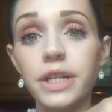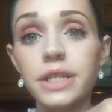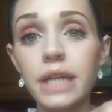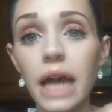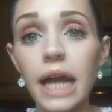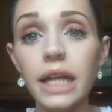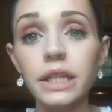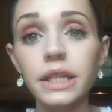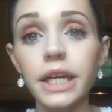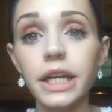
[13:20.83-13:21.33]
It's
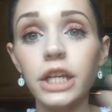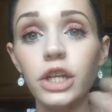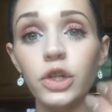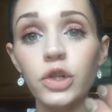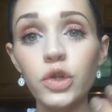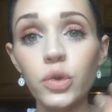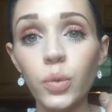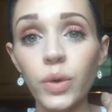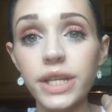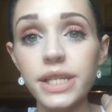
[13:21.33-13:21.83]
kind of like
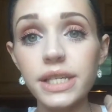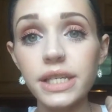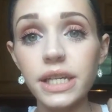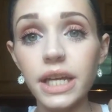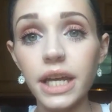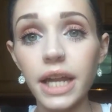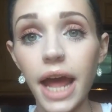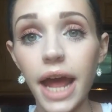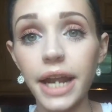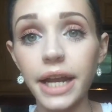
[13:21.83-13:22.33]
you twist
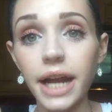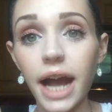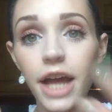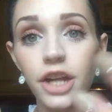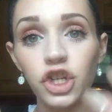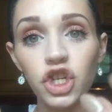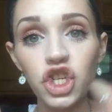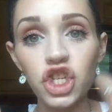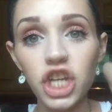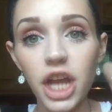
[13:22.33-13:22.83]
it and it
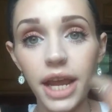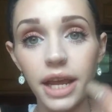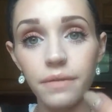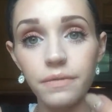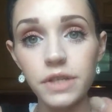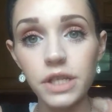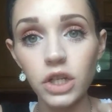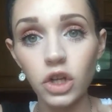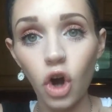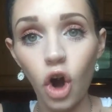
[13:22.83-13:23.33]
kind of
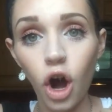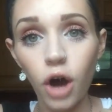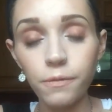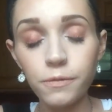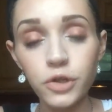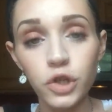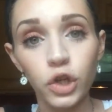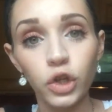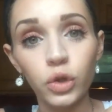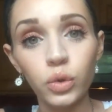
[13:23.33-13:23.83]
shaves it
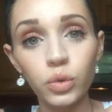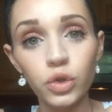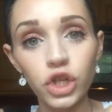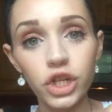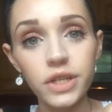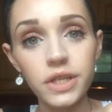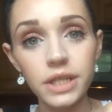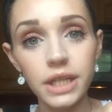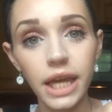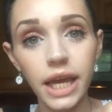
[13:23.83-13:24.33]
off, so you
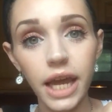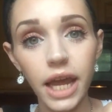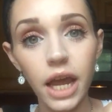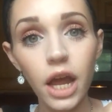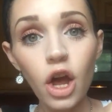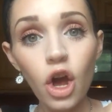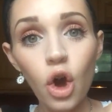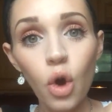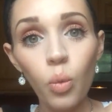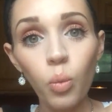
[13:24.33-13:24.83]
just
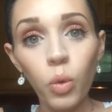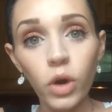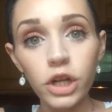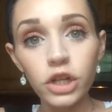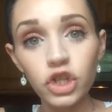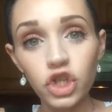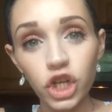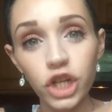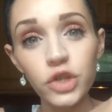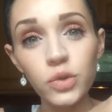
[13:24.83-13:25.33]
get
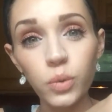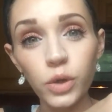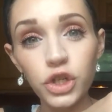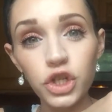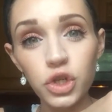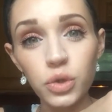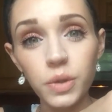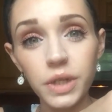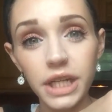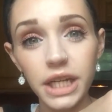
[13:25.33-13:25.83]

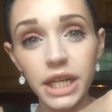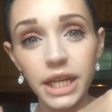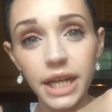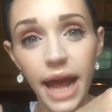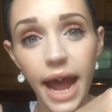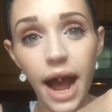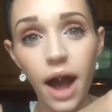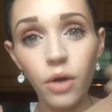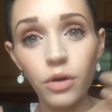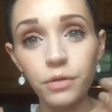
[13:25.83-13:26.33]
what you need
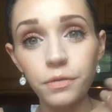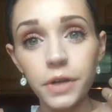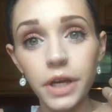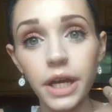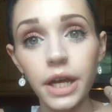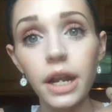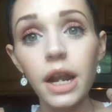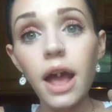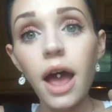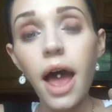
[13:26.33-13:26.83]
out of
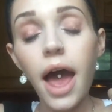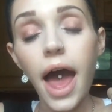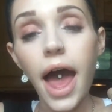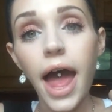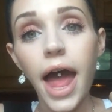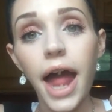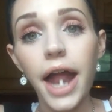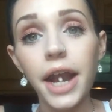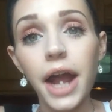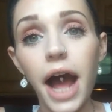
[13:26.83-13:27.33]
it.
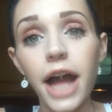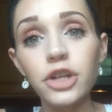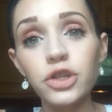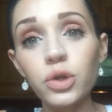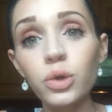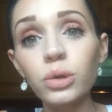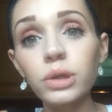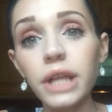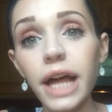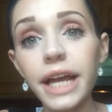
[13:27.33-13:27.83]
And I
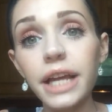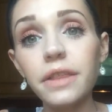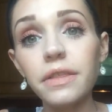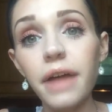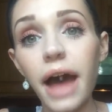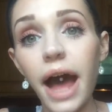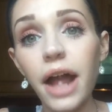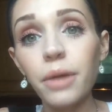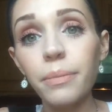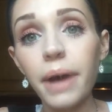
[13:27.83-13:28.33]
do like
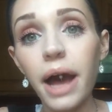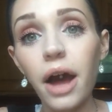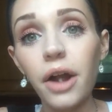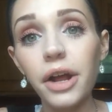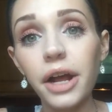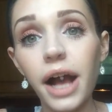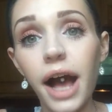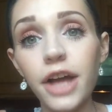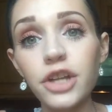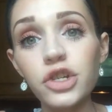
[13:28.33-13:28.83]
that about
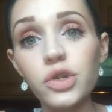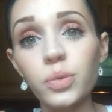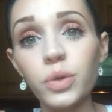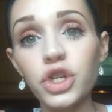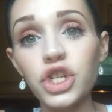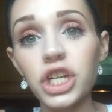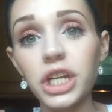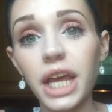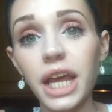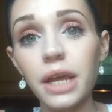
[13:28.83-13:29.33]
it. I just
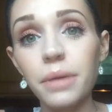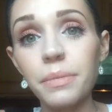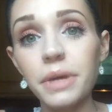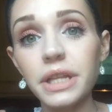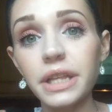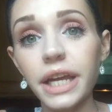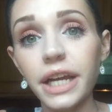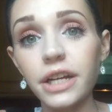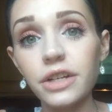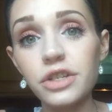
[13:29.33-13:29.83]
wish it came
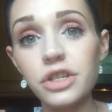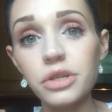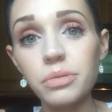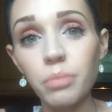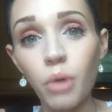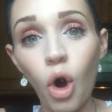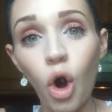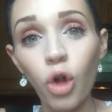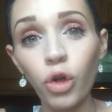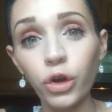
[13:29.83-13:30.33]
in like a
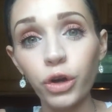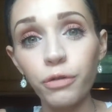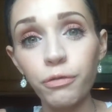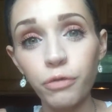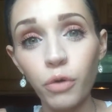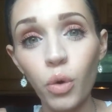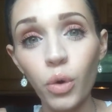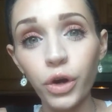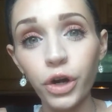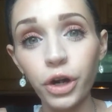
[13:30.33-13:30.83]
smaller
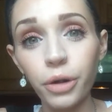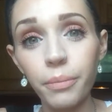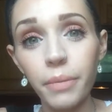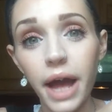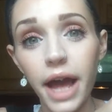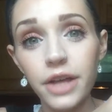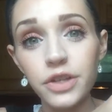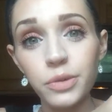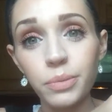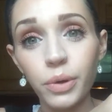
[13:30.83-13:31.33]
form
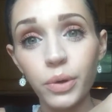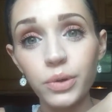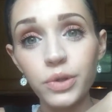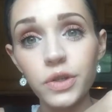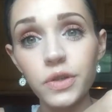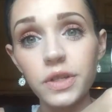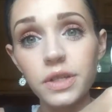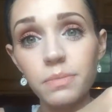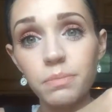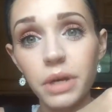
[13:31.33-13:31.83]
as opposed
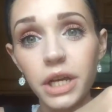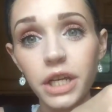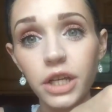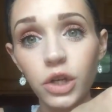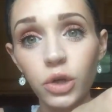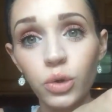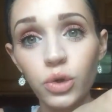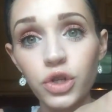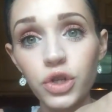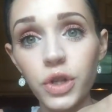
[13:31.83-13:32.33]
to this big,
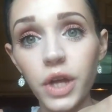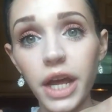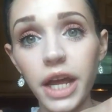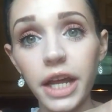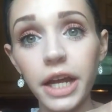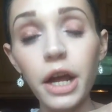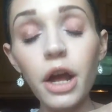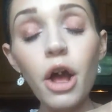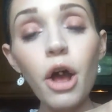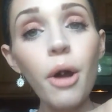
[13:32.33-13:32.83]
huge
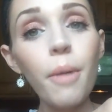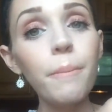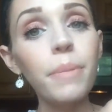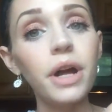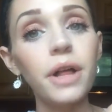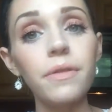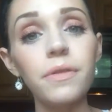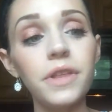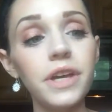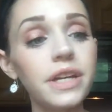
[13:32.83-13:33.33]
thing.
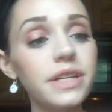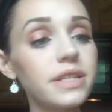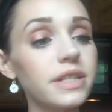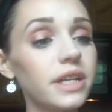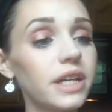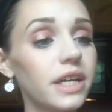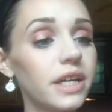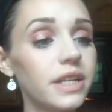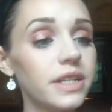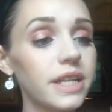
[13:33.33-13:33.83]
But this
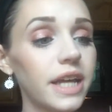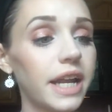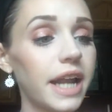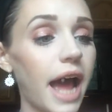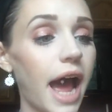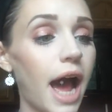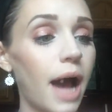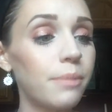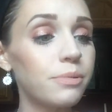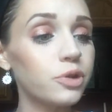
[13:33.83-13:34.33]
is an
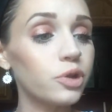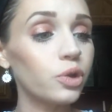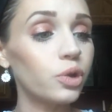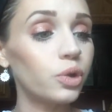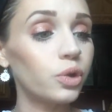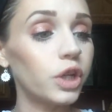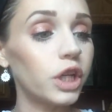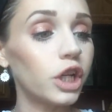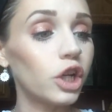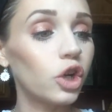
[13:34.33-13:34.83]

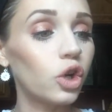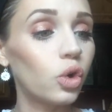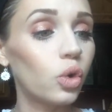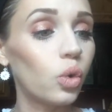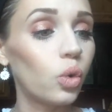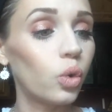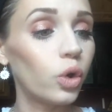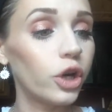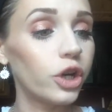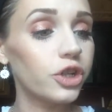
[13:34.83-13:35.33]
absolutely
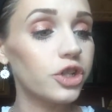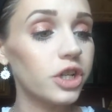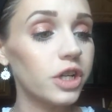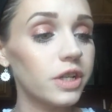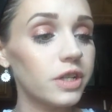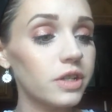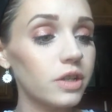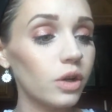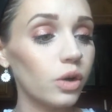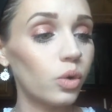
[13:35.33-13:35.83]

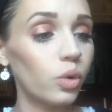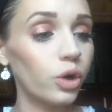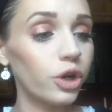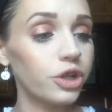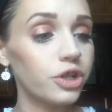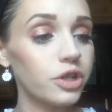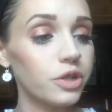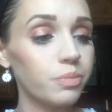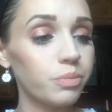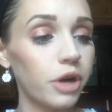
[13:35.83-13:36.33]
gorgeous,
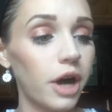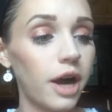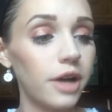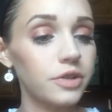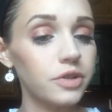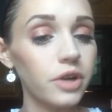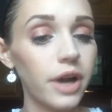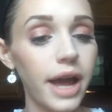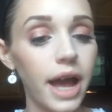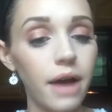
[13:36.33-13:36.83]
gorgeous
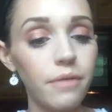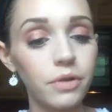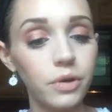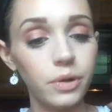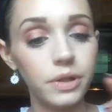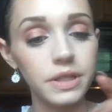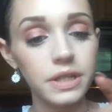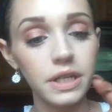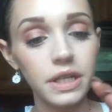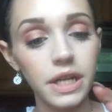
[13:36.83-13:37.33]
bronzer. I have it
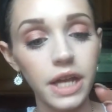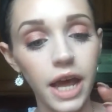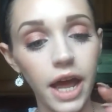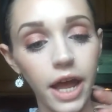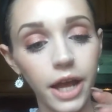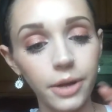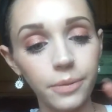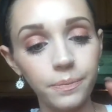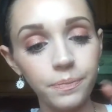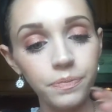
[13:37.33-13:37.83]
on
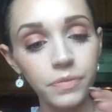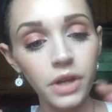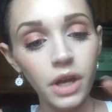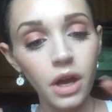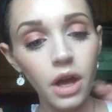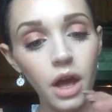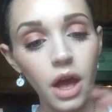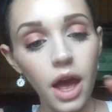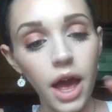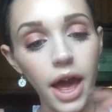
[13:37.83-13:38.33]
today.
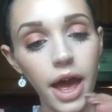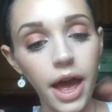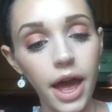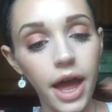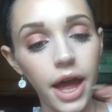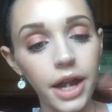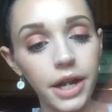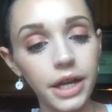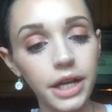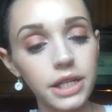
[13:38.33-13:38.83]

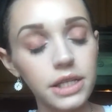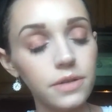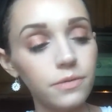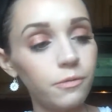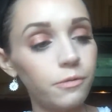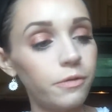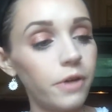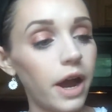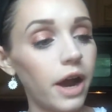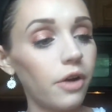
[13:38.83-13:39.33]
And it's
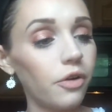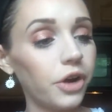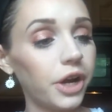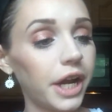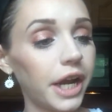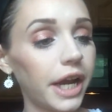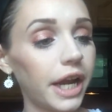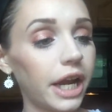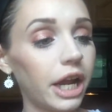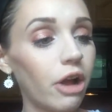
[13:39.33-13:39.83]

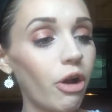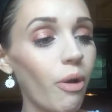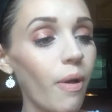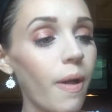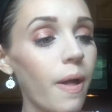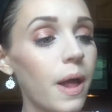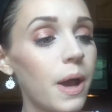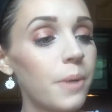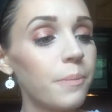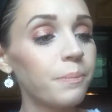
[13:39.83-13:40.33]
very,
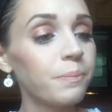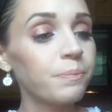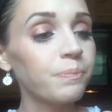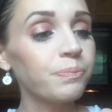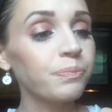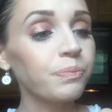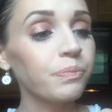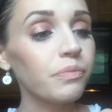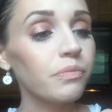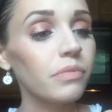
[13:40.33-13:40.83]

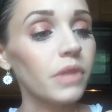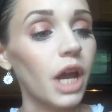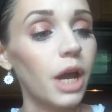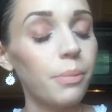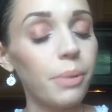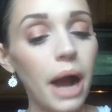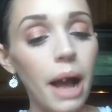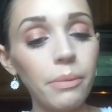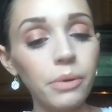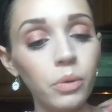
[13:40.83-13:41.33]

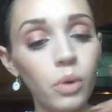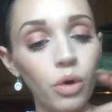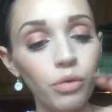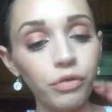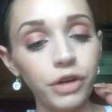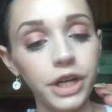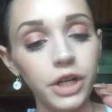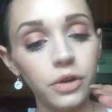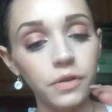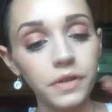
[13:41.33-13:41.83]
it probably won't
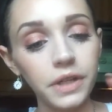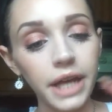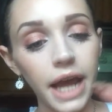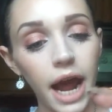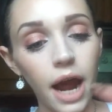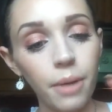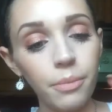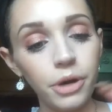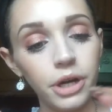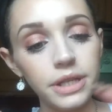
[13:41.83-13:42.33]
read on the
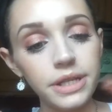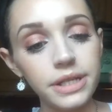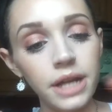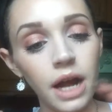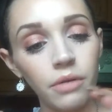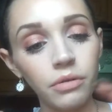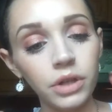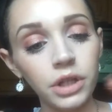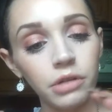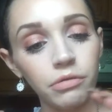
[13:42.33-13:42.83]
camera. It's
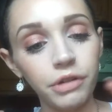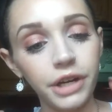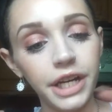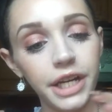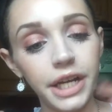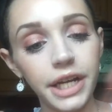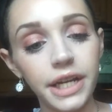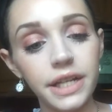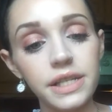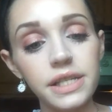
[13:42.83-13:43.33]
not really
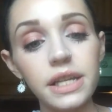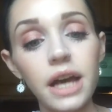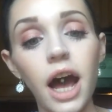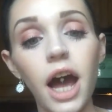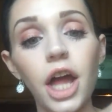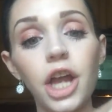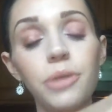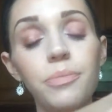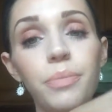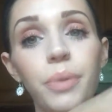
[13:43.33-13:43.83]
reading
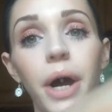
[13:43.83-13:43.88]
inside.